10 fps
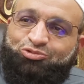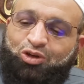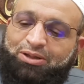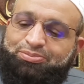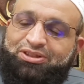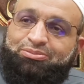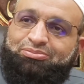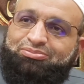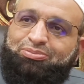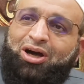Wipe
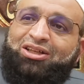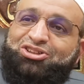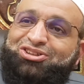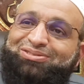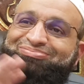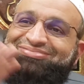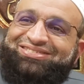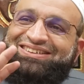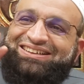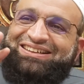them. Polish them.
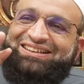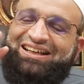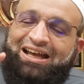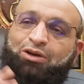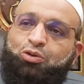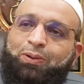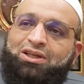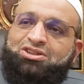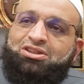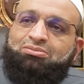How you
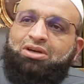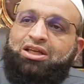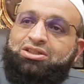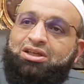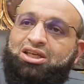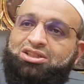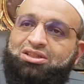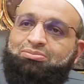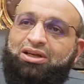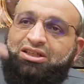polish them? By
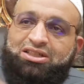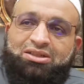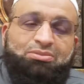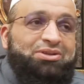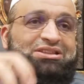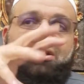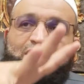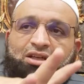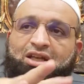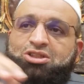education, by ilm, by
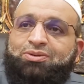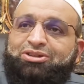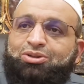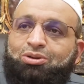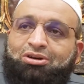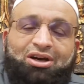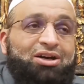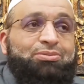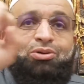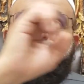seeking knowledge, by reading
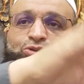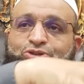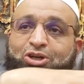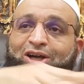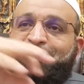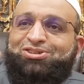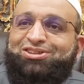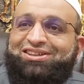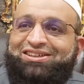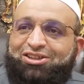Quran, by going to scholars.
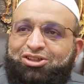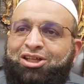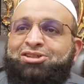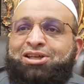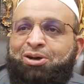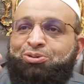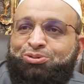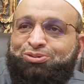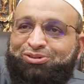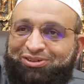That's how
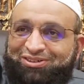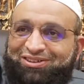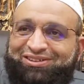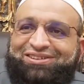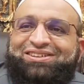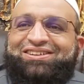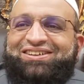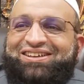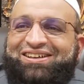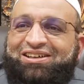you...
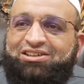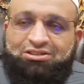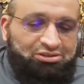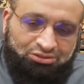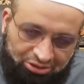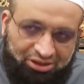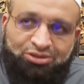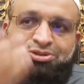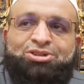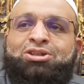Look,
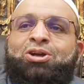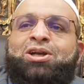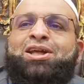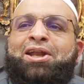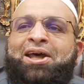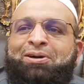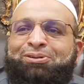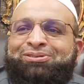you just learned that now.